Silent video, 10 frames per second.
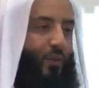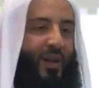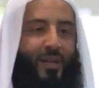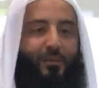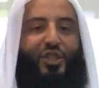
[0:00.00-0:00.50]

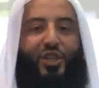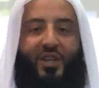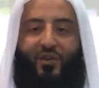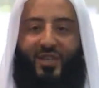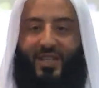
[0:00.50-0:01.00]
when the
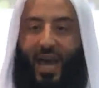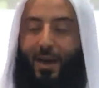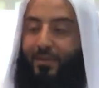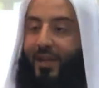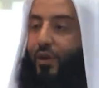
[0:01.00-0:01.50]
missionaries
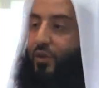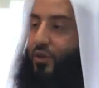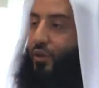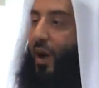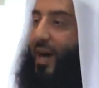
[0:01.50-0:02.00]
came, they
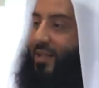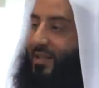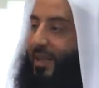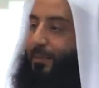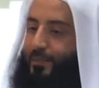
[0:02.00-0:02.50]
used to ask
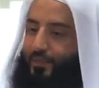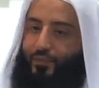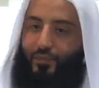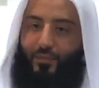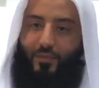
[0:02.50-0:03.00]
them,
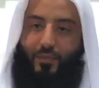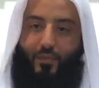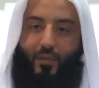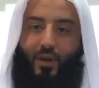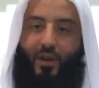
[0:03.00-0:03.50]

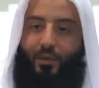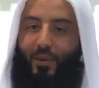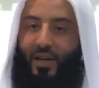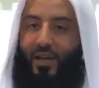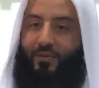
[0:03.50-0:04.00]

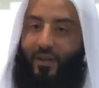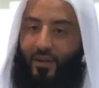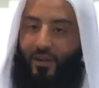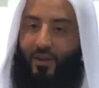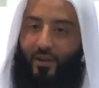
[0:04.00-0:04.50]
believe
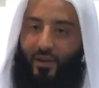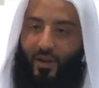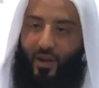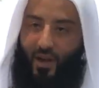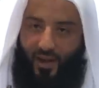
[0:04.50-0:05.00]
in
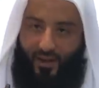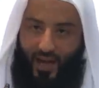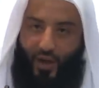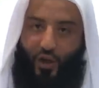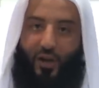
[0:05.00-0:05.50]

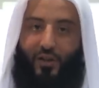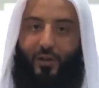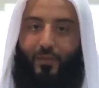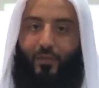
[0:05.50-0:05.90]
their God,